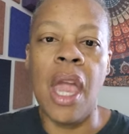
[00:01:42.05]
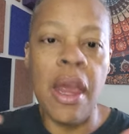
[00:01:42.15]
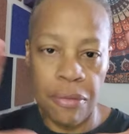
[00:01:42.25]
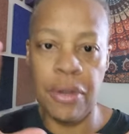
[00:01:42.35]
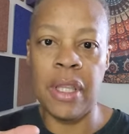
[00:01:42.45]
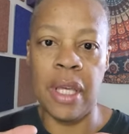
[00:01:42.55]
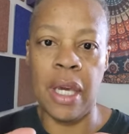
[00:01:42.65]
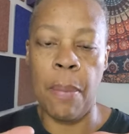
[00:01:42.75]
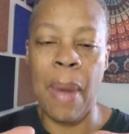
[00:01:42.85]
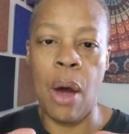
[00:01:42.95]

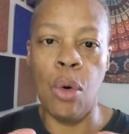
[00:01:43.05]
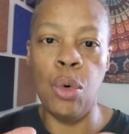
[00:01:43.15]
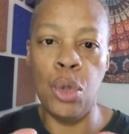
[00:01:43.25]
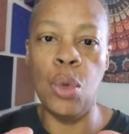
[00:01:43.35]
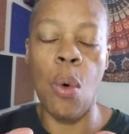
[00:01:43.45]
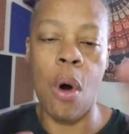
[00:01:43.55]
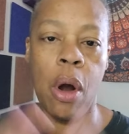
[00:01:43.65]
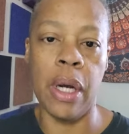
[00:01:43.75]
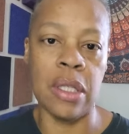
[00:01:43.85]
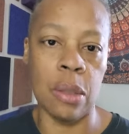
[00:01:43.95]
everything about who you
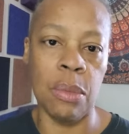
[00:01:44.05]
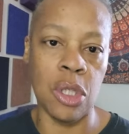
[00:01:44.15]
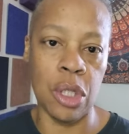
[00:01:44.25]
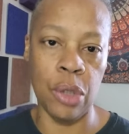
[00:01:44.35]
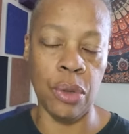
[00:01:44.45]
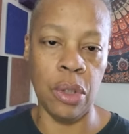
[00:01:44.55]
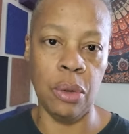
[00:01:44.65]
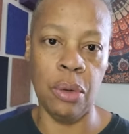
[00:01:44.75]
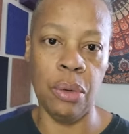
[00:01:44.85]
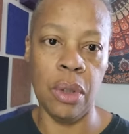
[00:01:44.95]
are as a
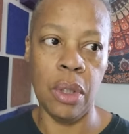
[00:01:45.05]
material